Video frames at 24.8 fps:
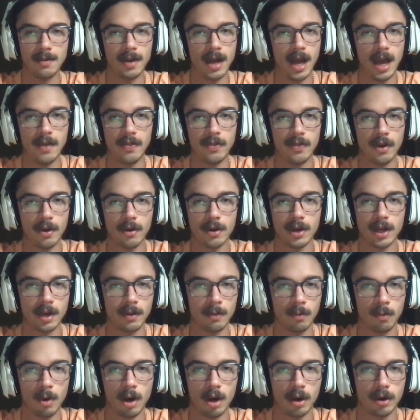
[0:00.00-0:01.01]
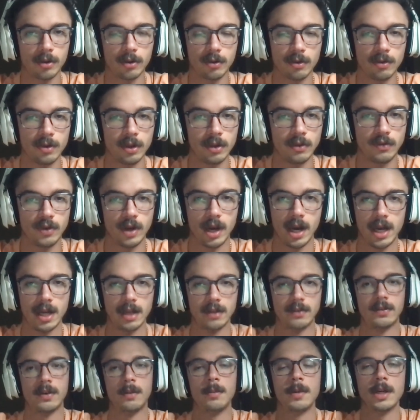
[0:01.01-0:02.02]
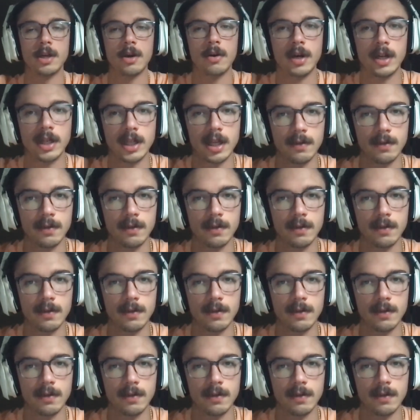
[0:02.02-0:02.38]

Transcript: And they're going to walk through the Giants. I'm going to